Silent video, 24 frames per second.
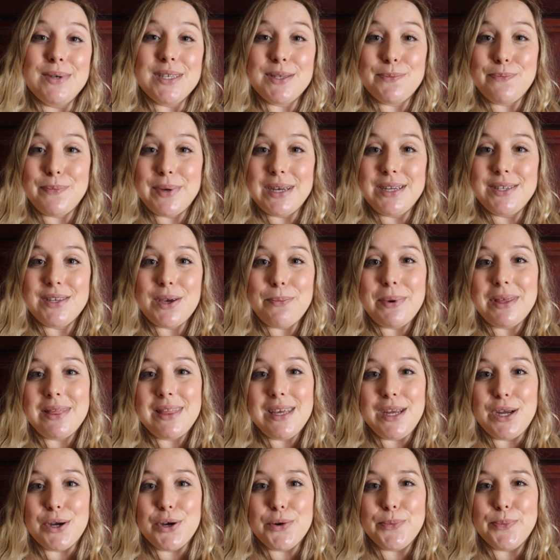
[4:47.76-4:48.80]
was picked up at
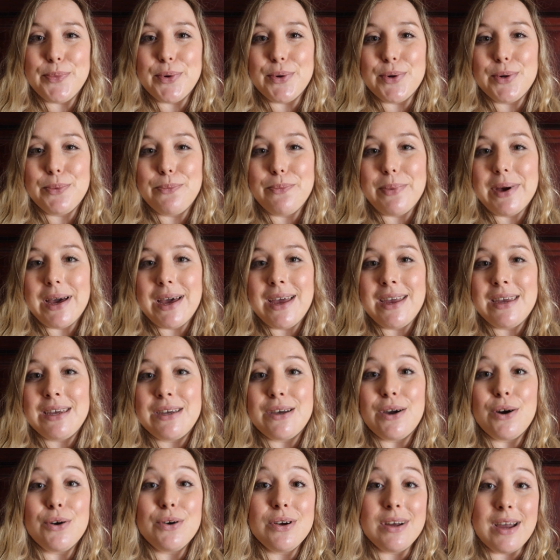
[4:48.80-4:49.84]
the airport
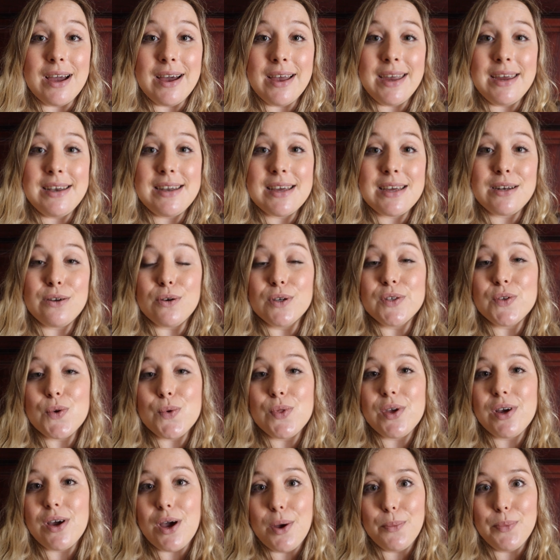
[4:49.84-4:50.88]
by our guide and also
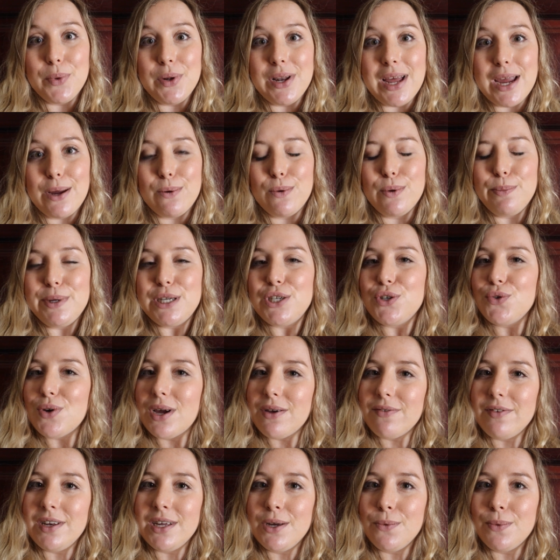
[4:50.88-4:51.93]
the couple I would be
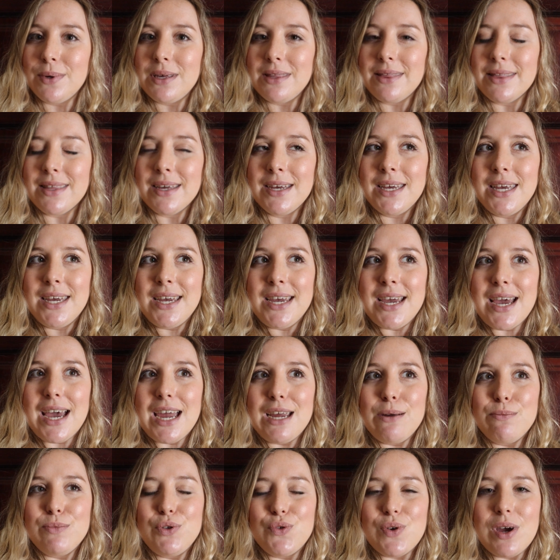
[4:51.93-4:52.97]
traveling with.
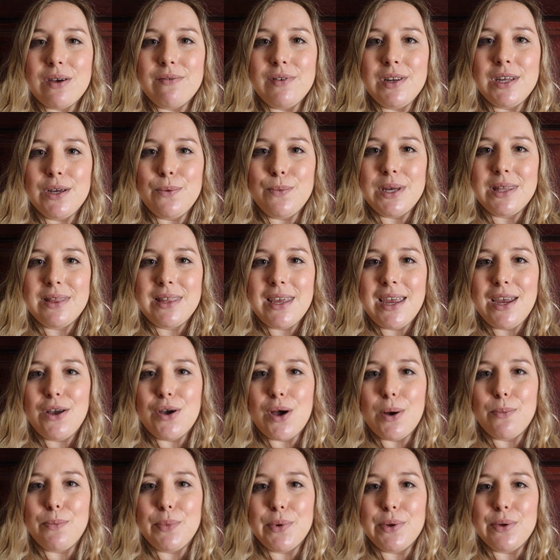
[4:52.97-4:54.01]
I am traveling with a
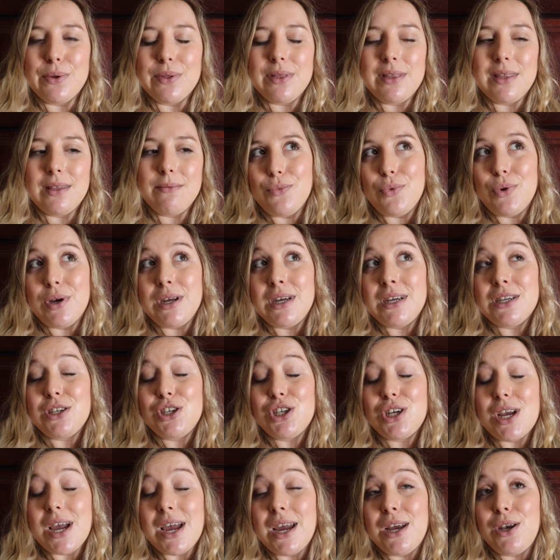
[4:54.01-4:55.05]
couple
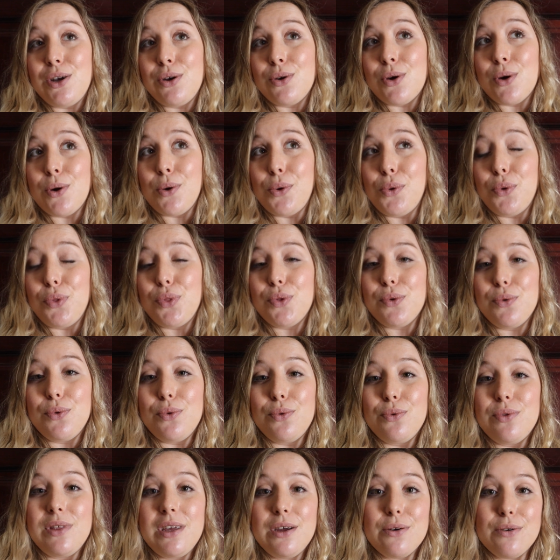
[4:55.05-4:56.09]
which I know
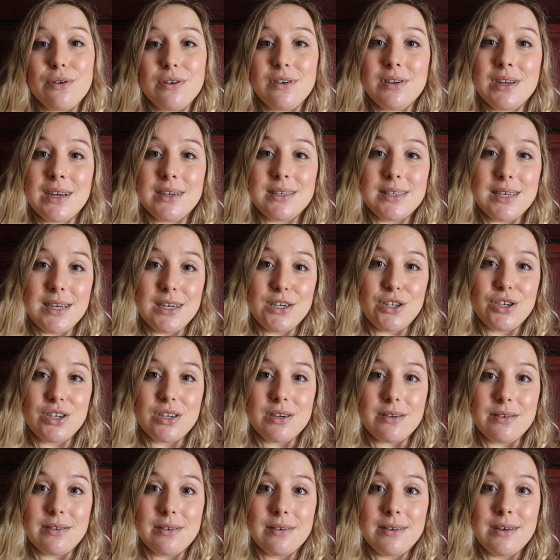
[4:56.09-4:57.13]
through the
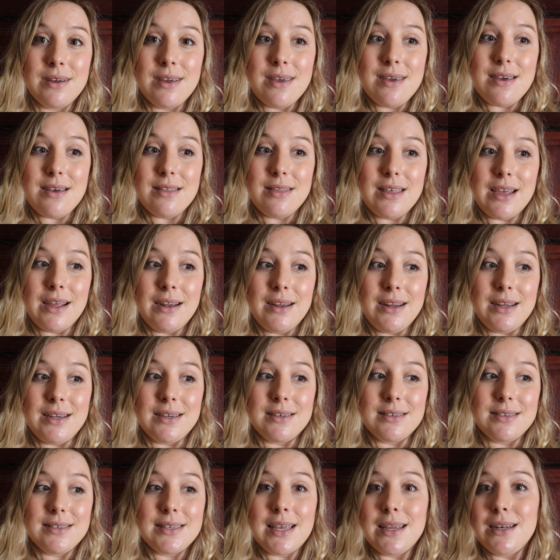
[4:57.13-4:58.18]
organization that
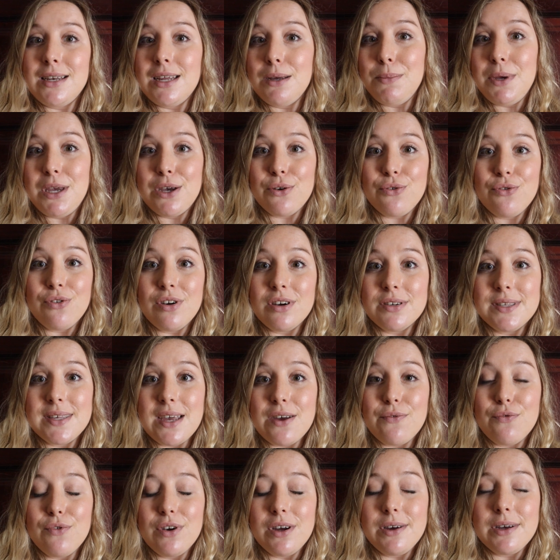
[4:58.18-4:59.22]
is sending me across
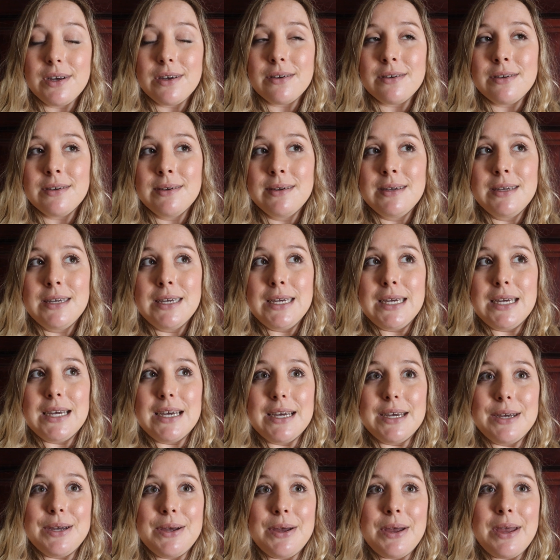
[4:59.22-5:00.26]
Africa.
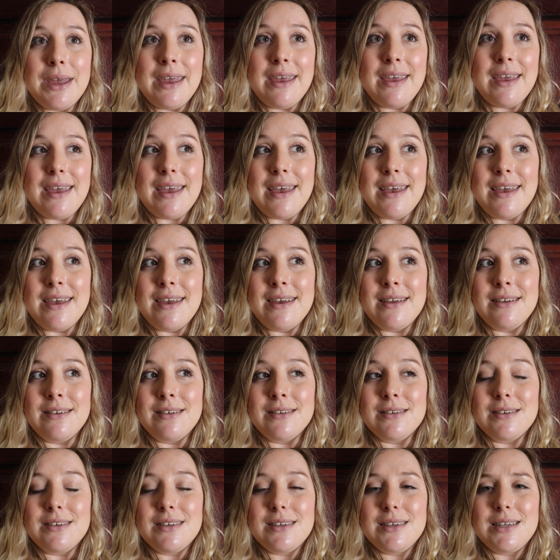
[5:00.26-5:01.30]

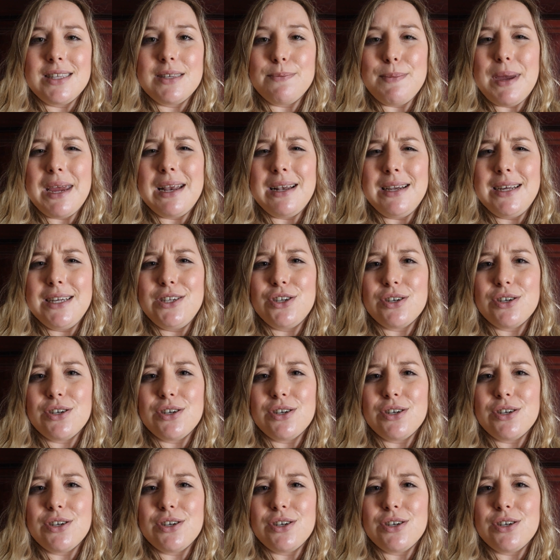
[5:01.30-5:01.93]
and it's mainly